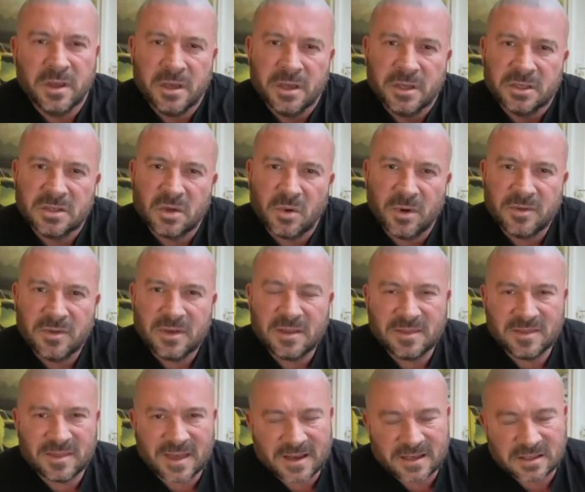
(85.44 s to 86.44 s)
So I
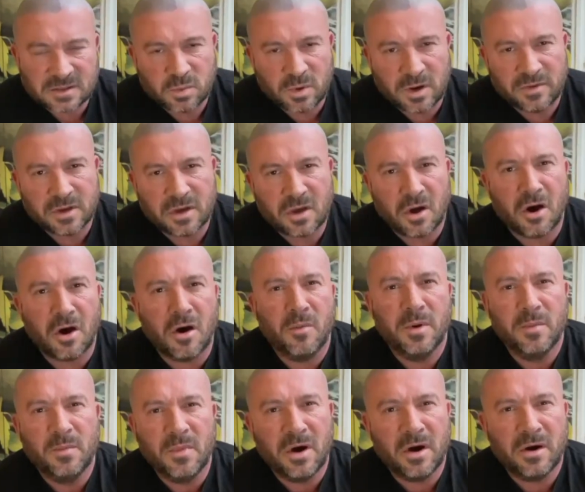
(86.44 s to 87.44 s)
think that's where the calmer
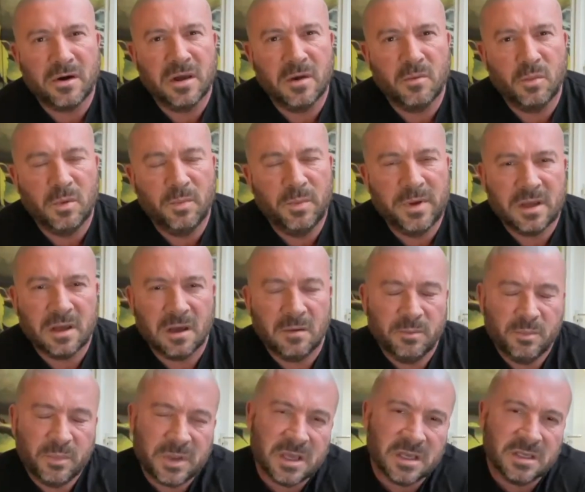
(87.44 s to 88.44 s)
market will become,
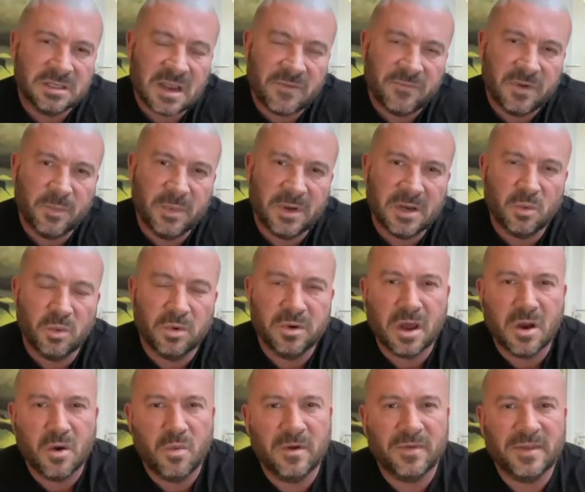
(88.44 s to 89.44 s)
because everybody will
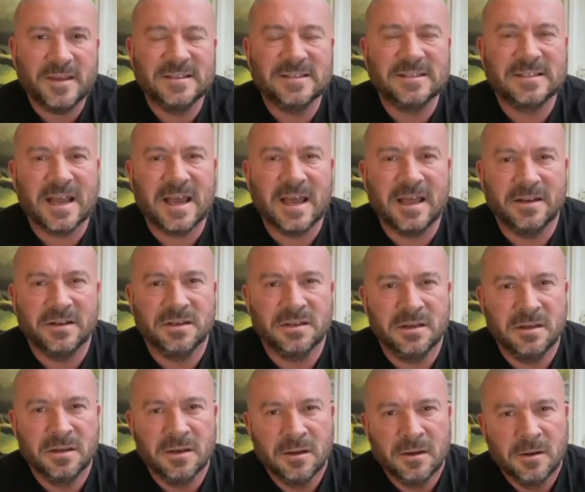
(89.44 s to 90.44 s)
know where they stand.
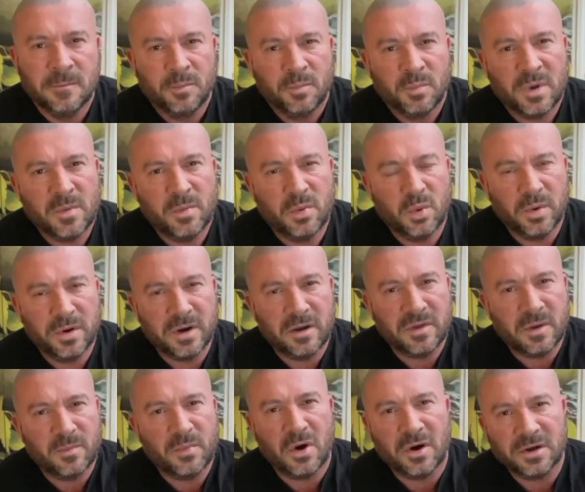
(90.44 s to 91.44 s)
People will know
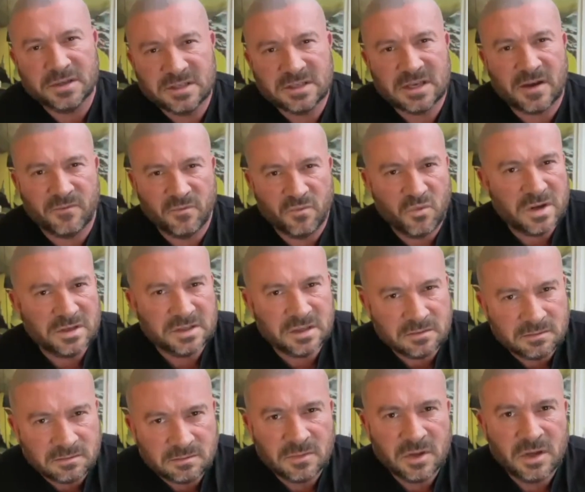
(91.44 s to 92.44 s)
that prices haven't
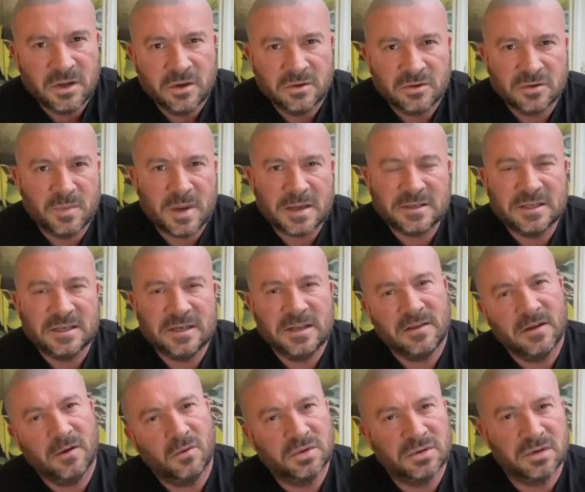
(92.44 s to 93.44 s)
risen dramatically.
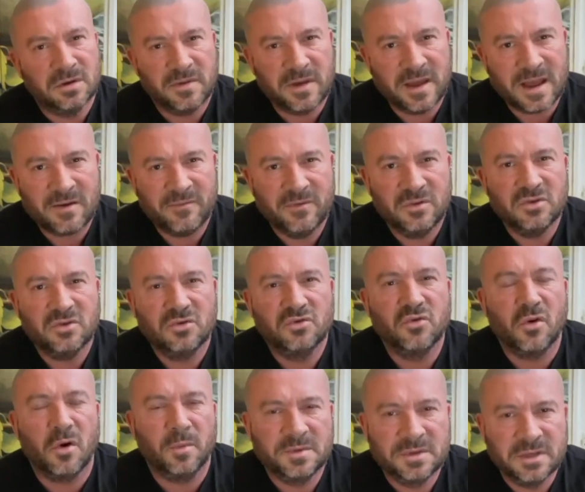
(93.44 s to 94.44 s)
They also know they haven't
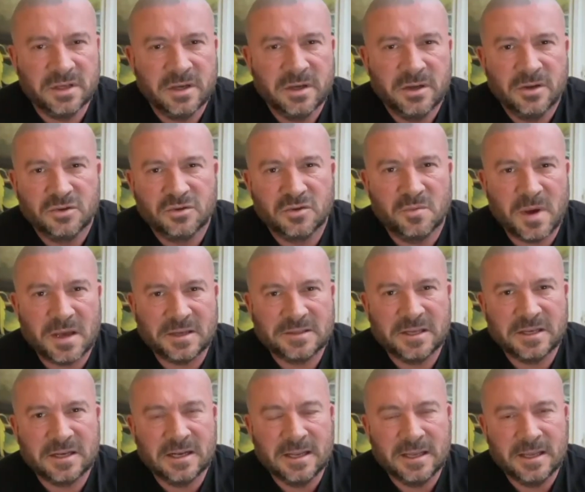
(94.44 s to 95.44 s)
dropped
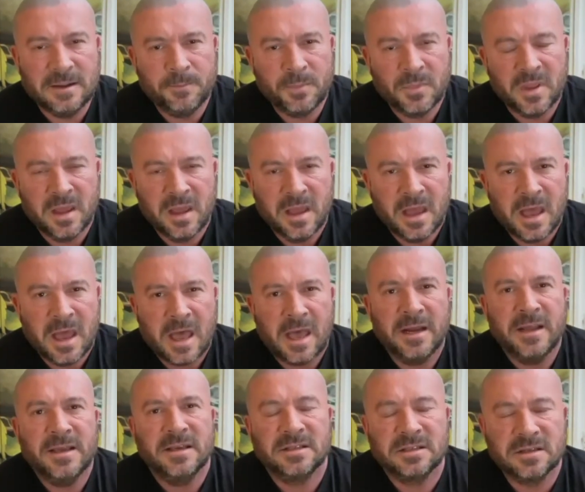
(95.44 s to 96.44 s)
dramatically. And
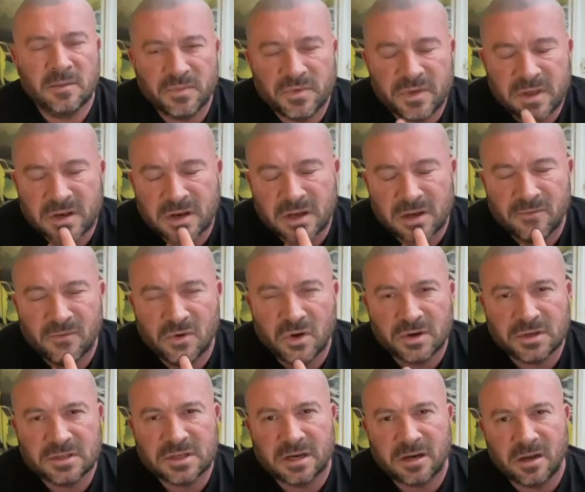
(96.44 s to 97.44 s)
here's something I've
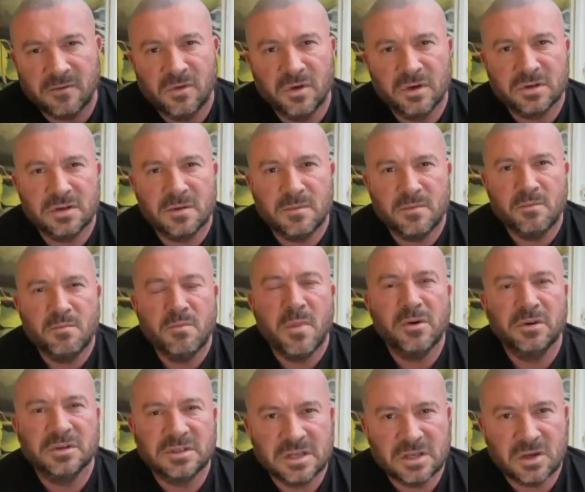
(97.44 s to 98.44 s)
looked at
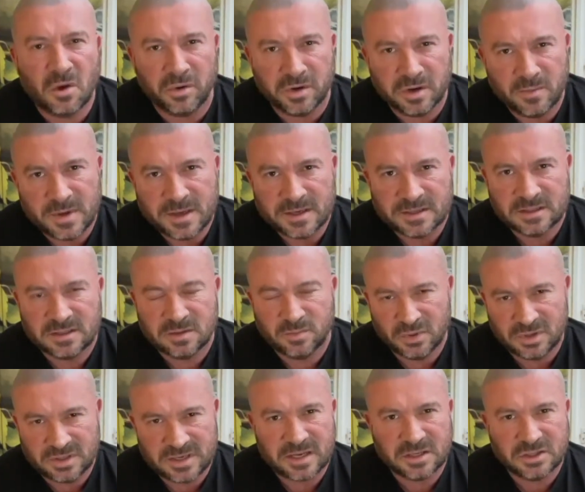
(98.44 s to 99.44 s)
most economists'
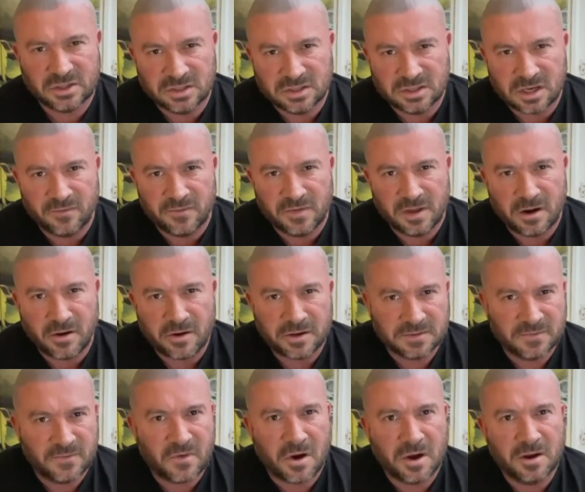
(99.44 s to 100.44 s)
predictions over the
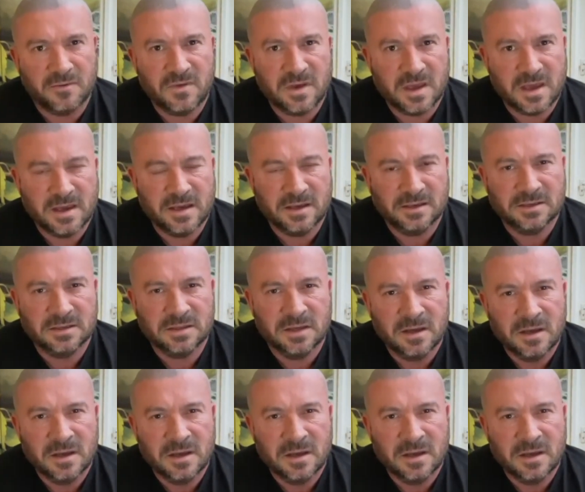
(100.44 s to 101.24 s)
last 5 years,